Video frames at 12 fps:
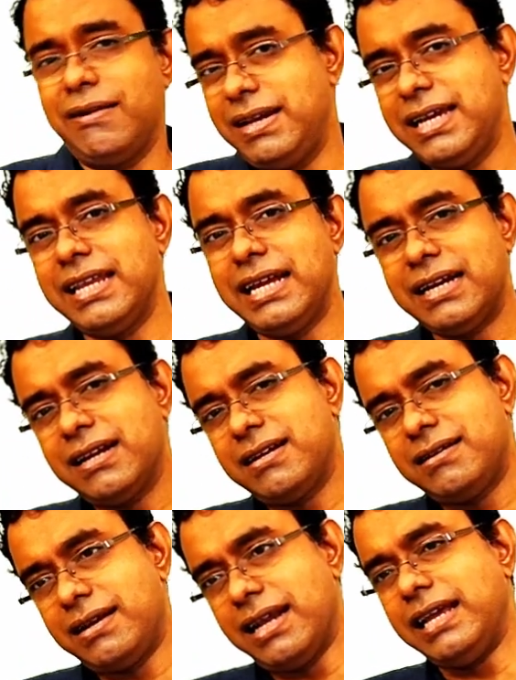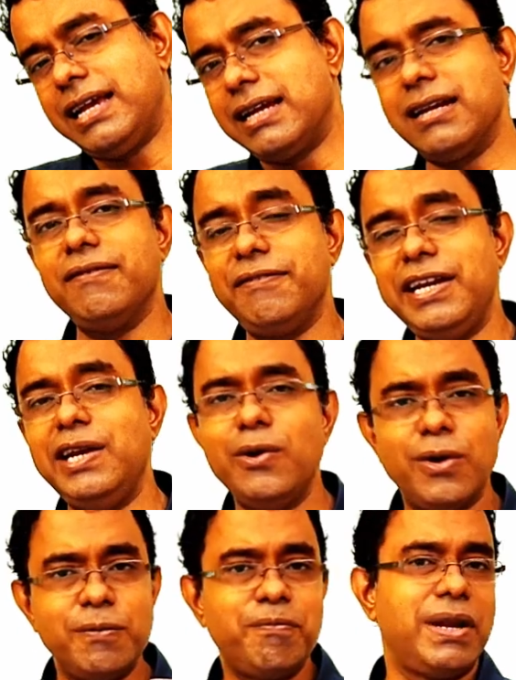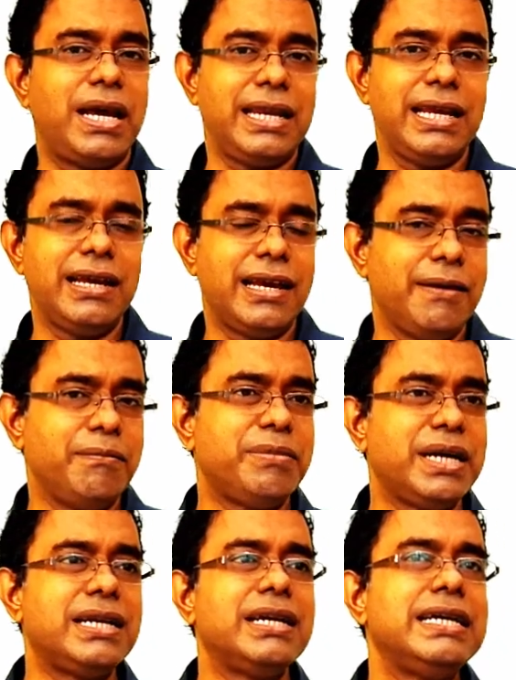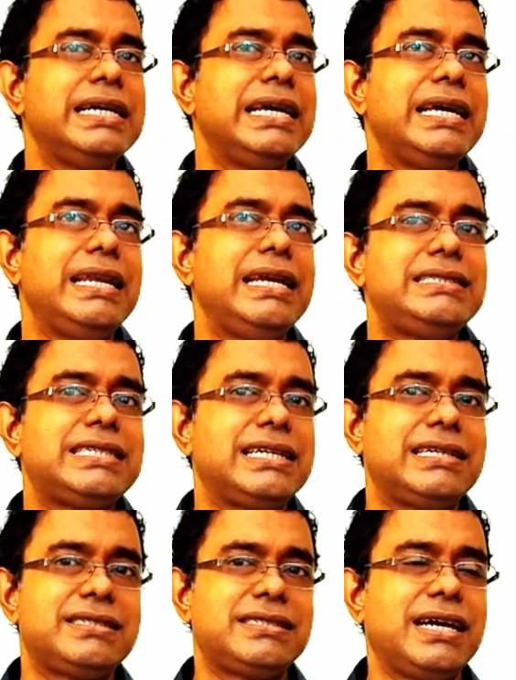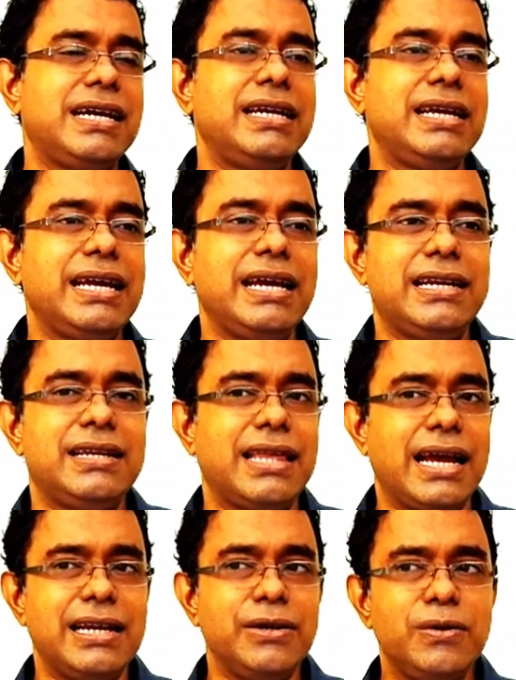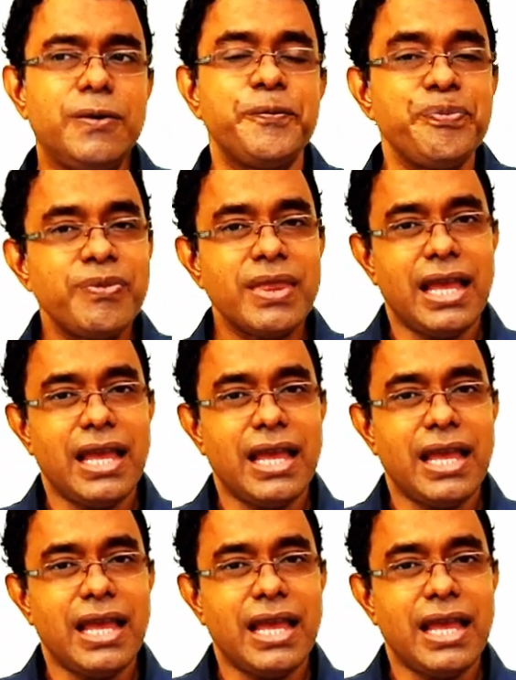I will create a dedicated video on planning game, but let's understand it that, you know,